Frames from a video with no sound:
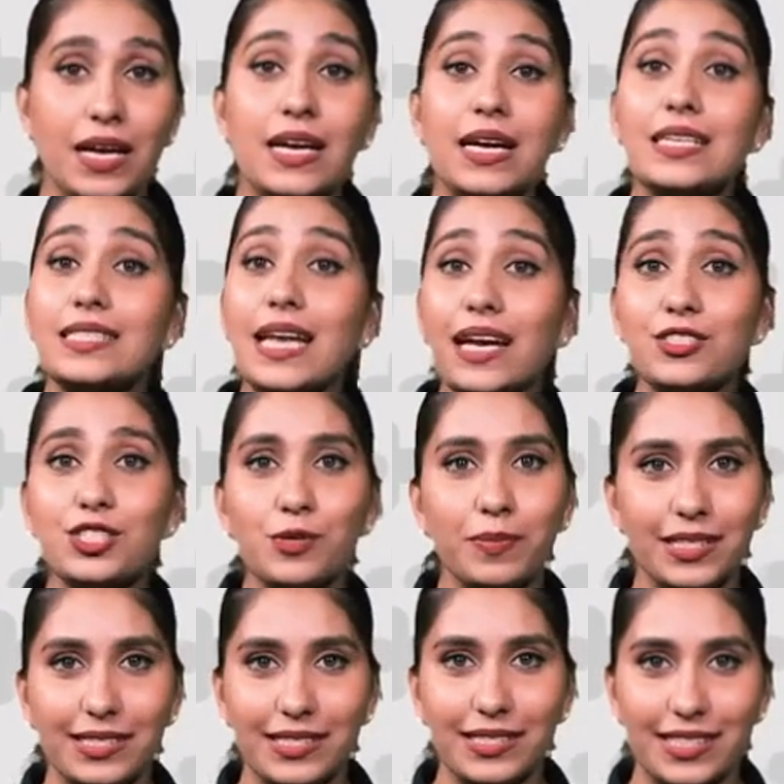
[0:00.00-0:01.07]

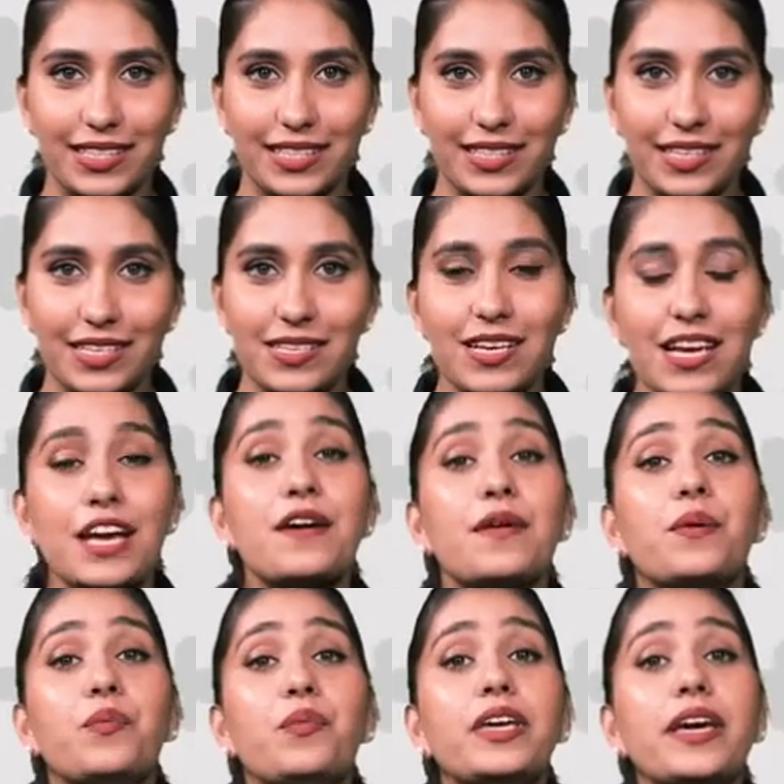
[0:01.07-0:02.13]
Tangibility.
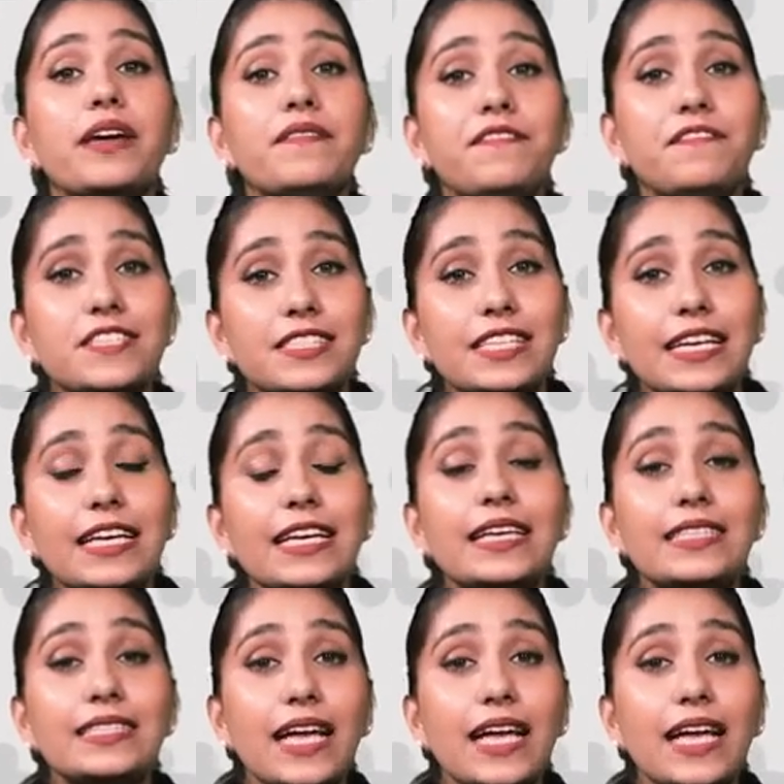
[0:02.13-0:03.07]
We can physically